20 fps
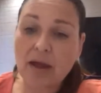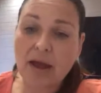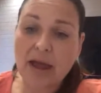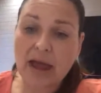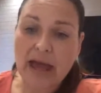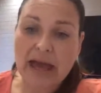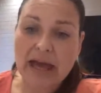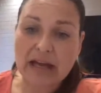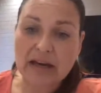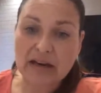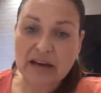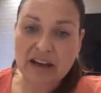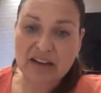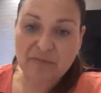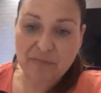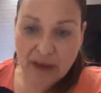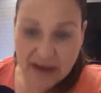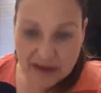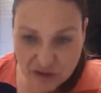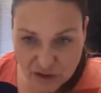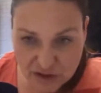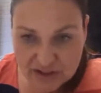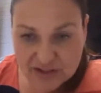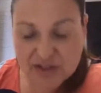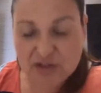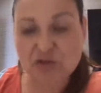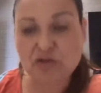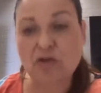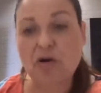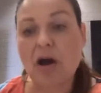And if patients are
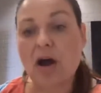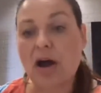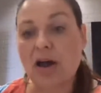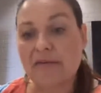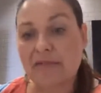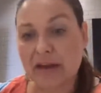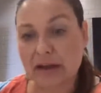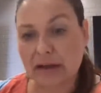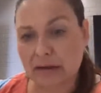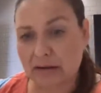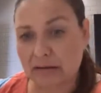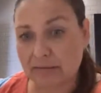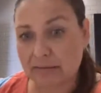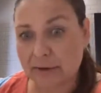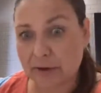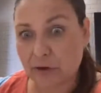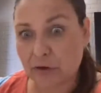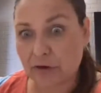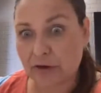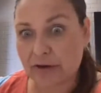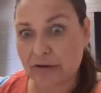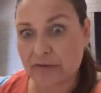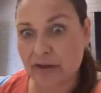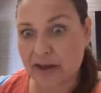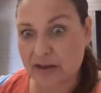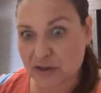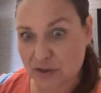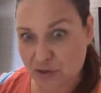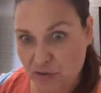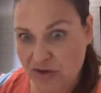driving,
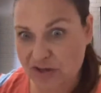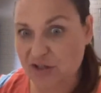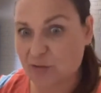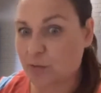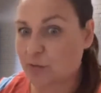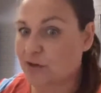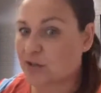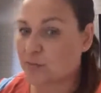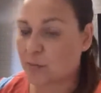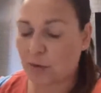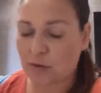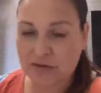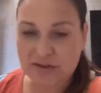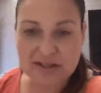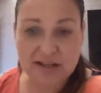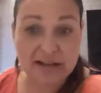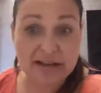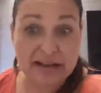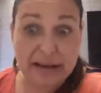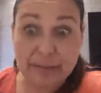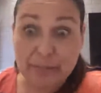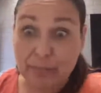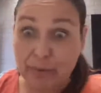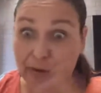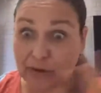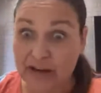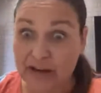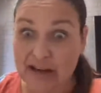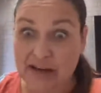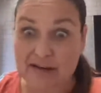that stress response, and their
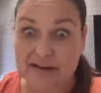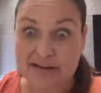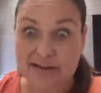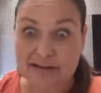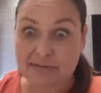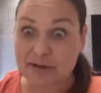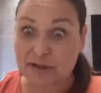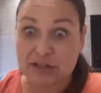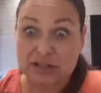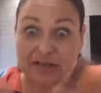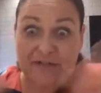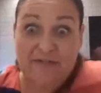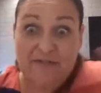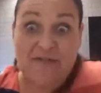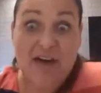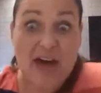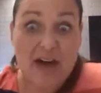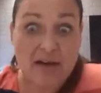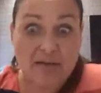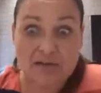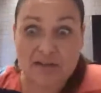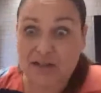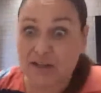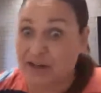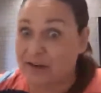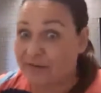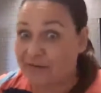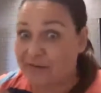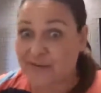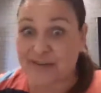body is just a fountain
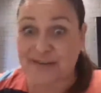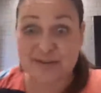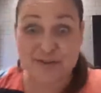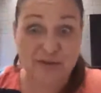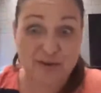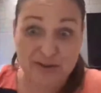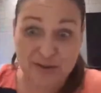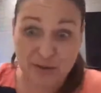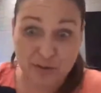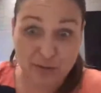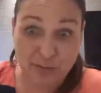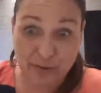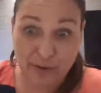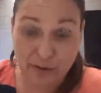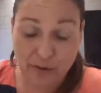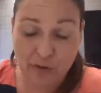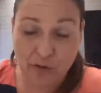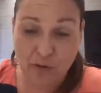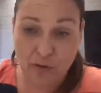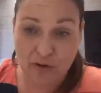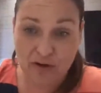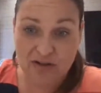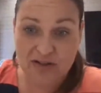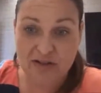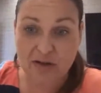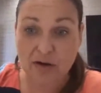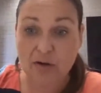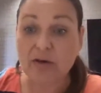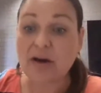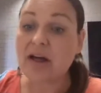of the stress hormone
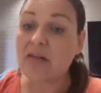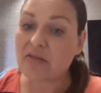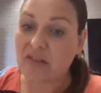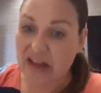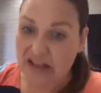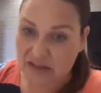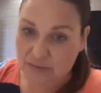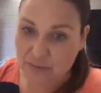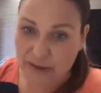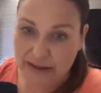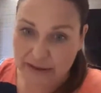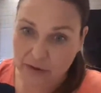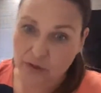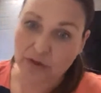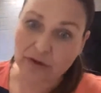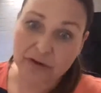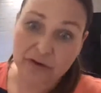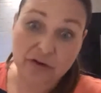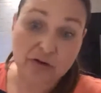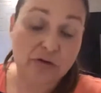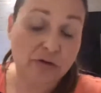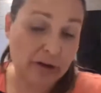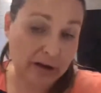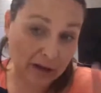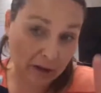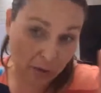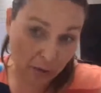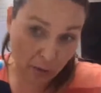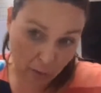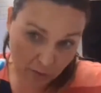cortisol, that's been known to
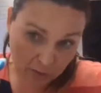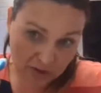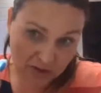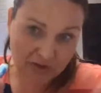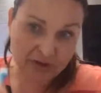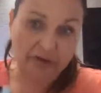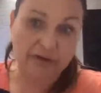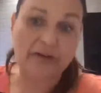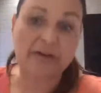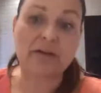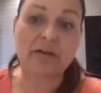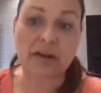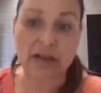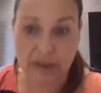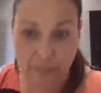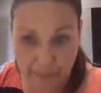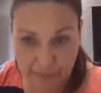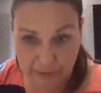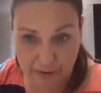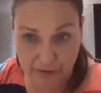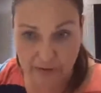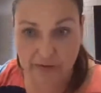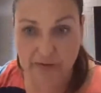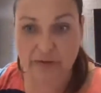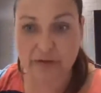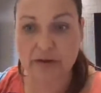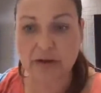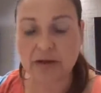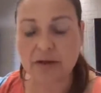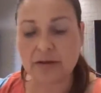trigger
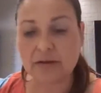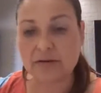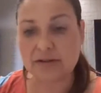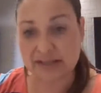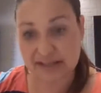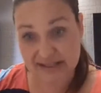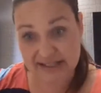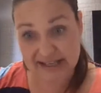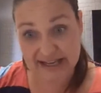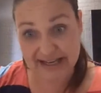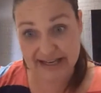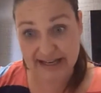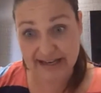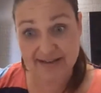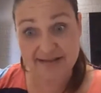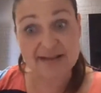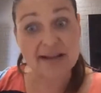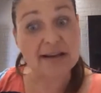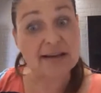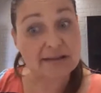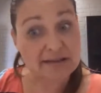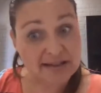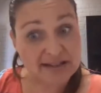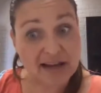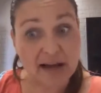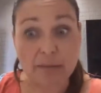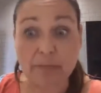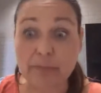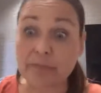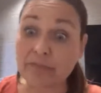autoimmune disease in
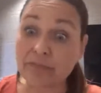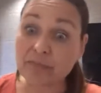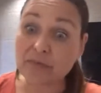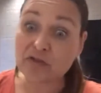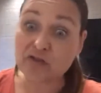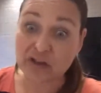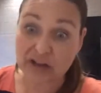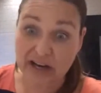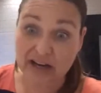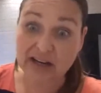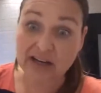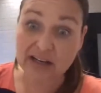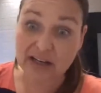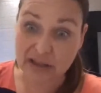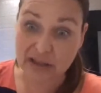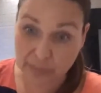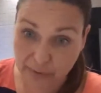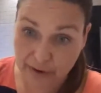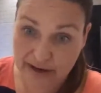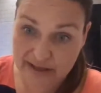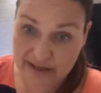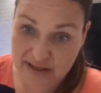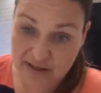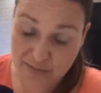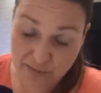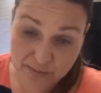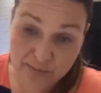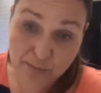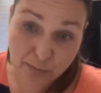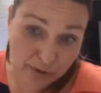some genetically
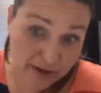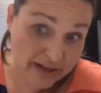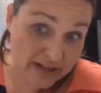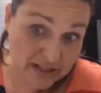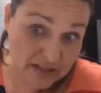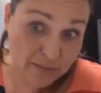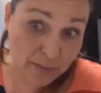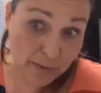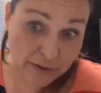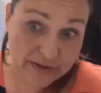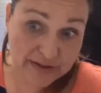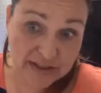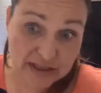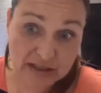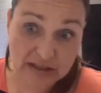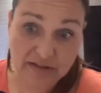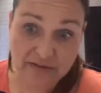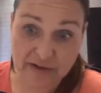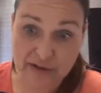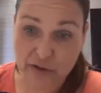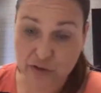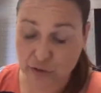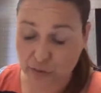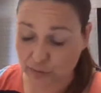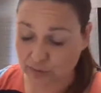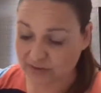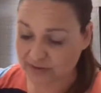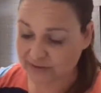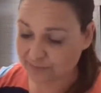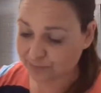predisposed
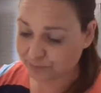individuals.